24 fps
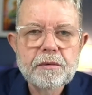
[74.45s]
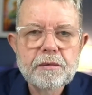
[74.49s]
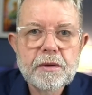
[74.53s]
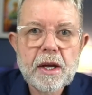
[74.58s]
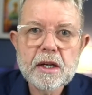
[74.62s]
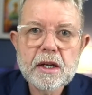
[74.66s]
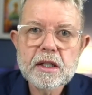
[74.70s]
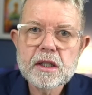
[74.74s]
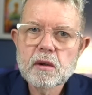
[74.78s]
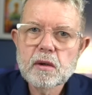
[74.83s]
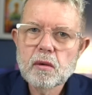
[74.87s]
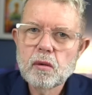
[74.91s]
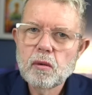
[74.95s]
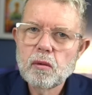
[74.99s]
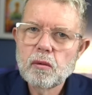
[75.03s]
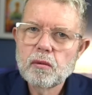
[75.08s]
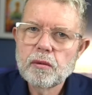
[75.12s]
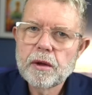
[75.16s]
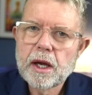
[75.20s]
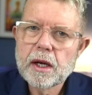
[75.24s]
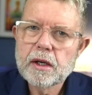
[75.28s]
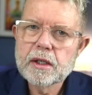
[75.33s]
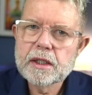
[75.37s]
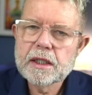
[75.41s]
There's
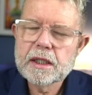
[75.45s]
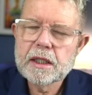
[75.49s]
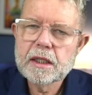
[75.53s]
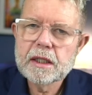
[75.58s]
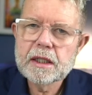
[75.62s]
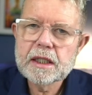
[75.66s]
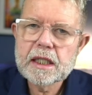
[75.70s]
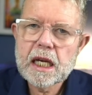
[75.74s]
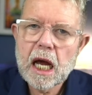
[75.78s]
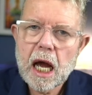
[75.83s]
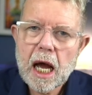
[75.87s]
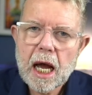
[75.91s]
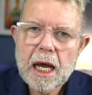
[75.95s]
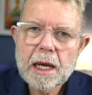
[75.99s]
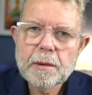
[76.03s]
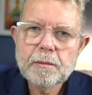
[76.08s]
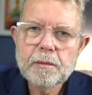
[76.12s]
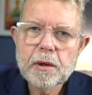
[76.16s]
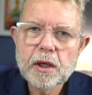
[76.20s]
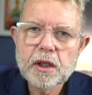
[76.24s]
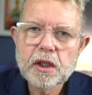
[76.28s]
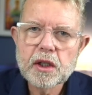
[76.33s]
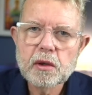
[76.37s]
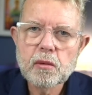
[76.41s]
there's
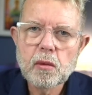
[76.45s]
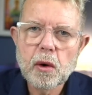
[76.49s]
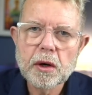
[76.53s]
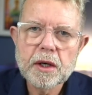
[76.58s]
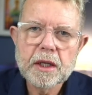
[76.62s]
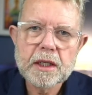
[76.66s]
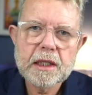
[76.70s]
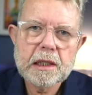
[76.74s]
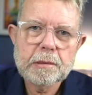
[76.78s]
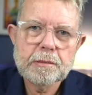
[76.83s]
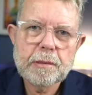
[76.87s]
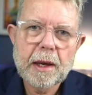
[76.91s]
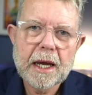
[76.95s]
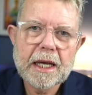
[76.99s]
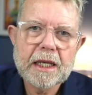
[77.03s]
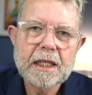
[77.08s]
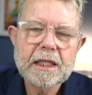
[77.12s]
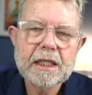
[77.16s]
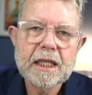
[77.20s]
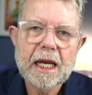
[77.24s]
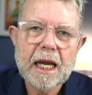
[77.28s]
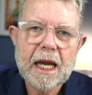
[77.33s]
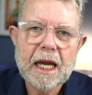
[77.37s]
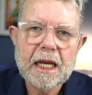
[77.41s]
time that you want to
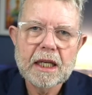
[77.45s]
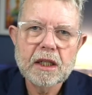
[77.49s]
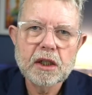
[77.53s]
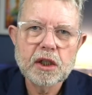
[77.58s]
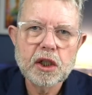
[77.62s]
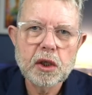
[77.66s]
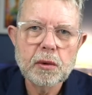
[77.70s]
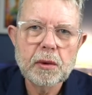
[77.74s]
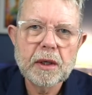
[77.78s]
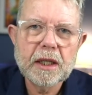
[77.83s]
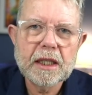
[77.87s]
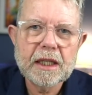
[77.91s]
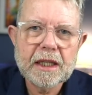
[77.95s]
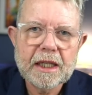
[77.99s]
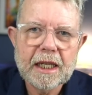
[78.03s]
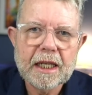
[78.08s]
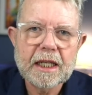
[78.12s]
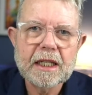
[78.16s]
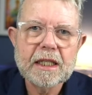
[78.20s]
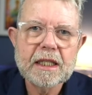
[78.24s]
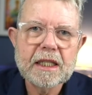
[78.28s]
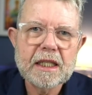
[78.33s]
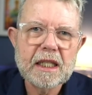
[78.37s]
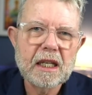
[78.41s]
spend doing
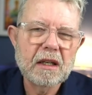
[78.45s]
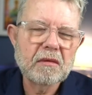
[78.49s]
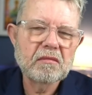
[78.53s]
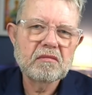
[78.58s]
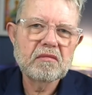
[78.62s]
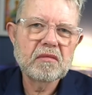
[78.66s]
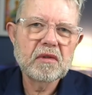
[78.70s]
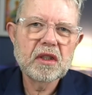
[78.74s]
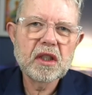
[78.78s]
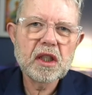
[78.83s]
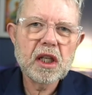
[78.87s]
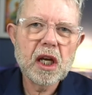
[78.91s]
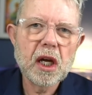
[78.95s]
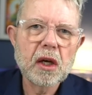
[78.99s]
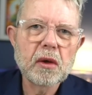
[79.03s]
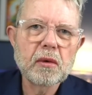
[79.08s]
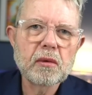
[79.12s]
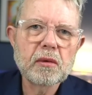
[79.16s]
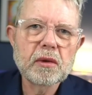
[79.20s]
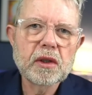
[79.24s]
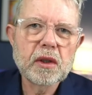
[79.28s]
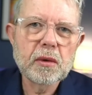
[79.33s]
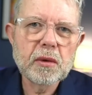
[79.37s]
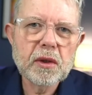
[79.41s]
things that you
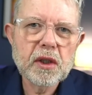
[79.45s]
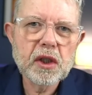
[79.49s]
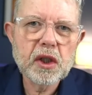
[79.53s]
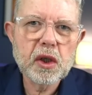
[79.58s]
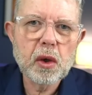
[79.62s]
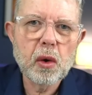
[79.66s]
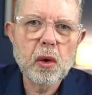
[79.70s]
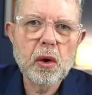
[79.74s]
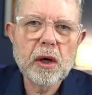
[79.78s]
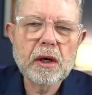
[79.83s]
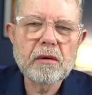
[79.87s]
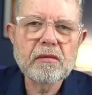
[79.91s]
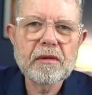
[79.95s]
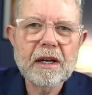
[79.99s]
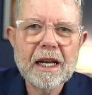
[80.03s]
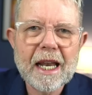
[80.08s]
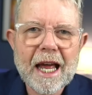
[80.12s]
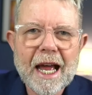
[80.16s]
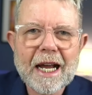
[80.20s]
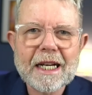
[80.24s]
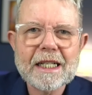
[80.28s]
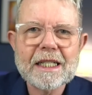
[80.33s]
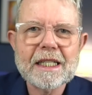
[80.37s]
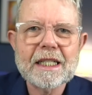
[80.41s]
know you enjoy,
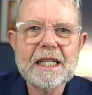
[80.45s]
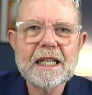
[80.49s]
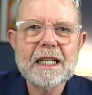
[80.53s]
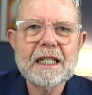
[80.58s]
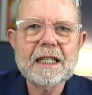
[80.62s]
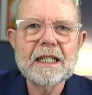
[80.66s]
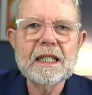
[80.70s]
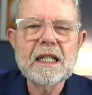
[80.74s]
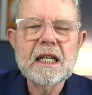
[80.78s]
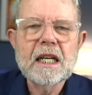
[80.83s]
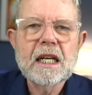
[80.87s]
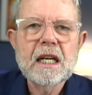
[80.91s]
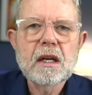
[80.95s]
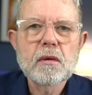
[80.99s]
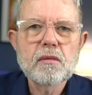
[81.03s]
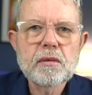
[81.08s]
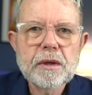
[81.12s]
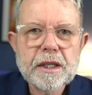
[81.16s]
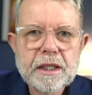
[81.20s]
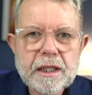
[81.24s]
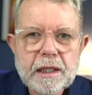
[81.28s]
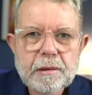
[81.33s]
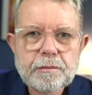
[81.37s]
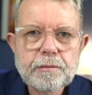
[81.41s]
relaxing,
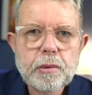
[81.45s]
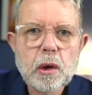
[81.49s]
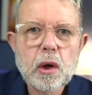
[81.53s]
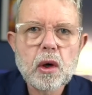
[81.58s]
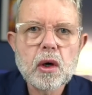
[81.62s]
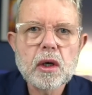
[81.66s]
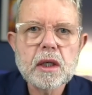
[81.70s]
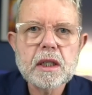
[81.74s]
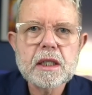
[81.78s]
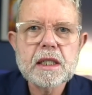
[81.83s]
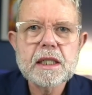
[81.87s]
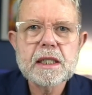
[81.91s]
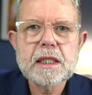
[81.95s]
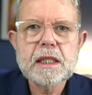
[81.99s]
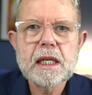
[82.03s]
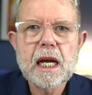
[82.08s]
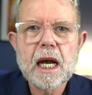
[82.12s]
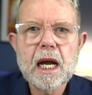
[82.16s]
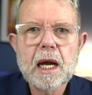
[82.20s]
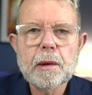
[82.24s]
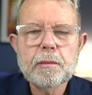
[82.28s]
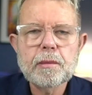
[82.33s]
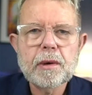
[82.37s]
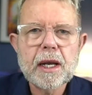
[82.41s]
reading books,
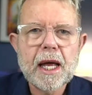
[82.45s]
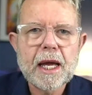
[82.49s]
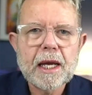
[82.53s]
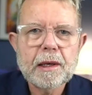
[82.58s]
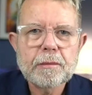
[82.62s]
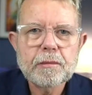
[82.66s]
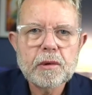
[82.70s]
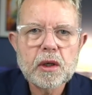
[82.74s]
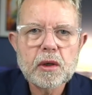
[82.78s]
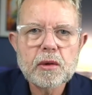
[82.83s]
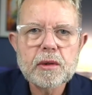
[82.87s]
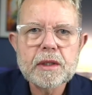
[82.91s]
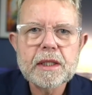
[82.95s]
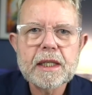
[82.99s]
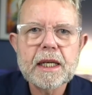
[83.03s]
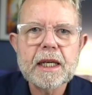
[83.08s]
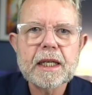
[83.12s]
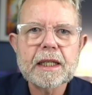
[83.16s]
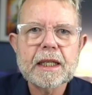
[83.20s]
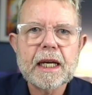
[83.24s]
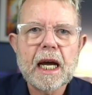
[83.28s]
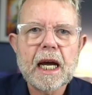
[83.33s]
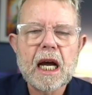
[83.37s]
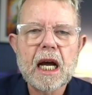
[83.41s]
uh, playing
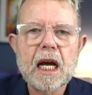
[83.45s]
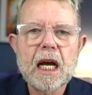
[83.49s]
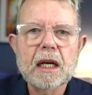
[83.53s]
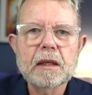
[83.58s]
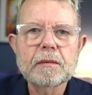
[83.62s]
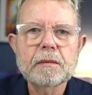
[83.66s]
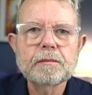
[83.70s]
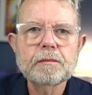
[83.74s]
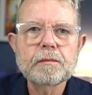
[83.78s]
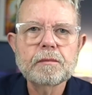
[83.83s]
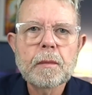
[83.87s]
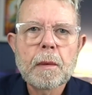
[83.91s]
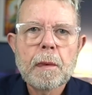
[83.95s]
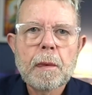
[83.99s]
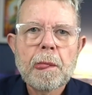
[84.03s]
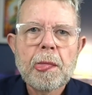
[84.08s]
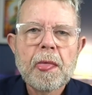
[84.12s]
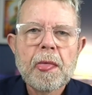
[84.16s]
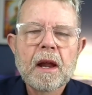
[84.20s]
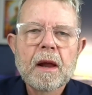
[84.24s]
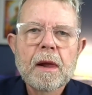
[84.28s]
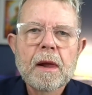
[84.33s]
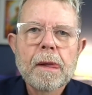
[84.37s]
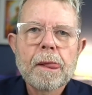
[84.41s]
music, um,
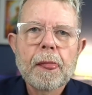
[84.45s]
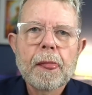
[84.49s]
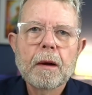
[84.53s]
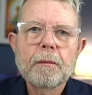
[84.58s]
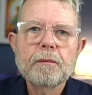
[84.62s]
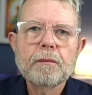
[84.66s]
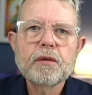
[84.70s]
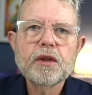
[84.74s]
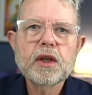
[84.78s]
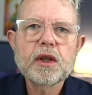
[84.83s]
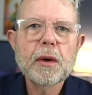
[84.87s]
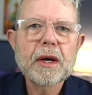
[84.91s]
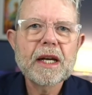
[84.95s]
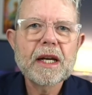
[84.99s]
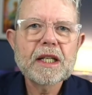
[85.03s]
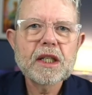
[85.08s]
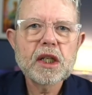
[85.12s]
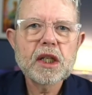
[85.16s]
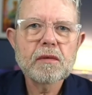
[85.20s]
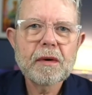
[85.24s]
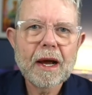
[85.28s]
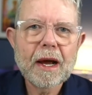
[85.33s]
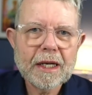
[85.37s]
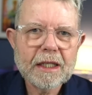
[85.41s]
you know,
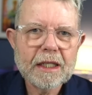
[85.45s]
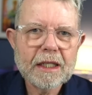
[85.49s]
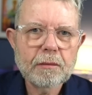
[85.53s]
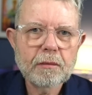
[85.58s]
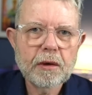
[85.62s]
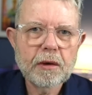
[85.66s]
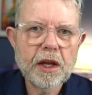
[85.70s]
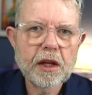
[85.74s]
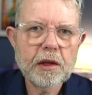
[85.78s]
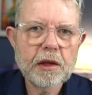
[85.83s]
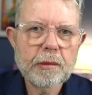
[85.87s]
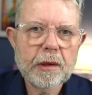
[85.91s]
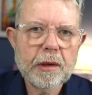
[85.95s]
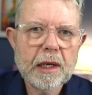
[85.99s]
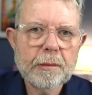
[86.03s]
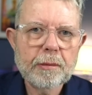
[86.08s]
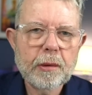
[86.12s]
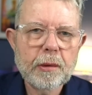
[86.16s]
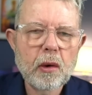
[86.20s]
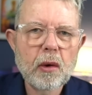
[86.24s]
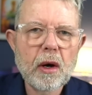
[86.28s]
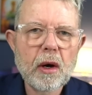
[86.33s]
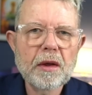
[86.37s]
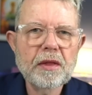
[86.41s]
interacting with other
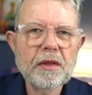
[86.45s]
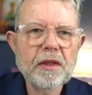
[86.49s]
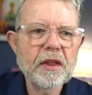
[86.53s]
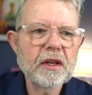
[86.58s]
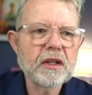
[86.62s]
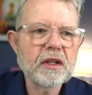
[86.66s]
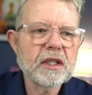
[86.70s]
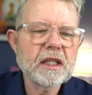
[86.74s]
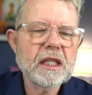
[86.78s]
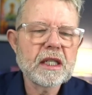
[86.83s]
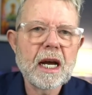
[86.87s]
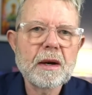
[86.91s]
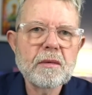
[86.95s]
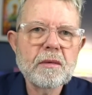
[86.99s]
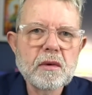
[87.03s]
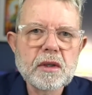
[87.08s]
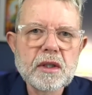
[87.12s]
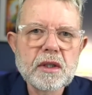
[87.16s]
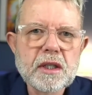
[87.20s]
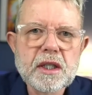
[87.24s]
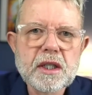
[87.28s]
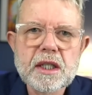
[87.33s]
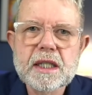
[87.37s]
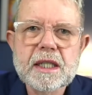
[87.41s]
people, and then there's time
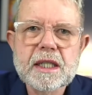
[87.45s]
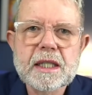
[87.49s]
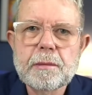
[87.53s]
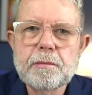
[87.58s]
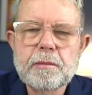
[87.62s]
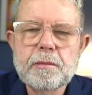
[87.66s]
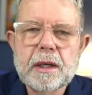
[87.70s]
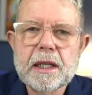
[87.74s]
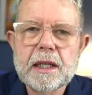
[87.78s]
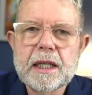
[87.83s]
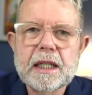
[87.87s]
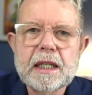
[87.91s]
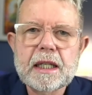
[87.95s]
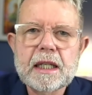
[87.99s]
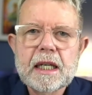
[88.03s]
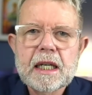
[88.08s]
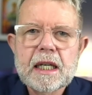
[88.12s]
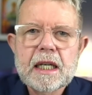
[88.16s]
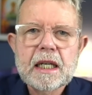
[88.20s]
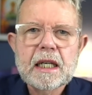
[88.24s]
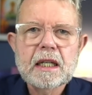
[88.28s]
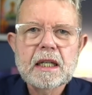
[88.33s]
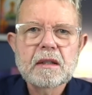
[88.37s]
where you just simply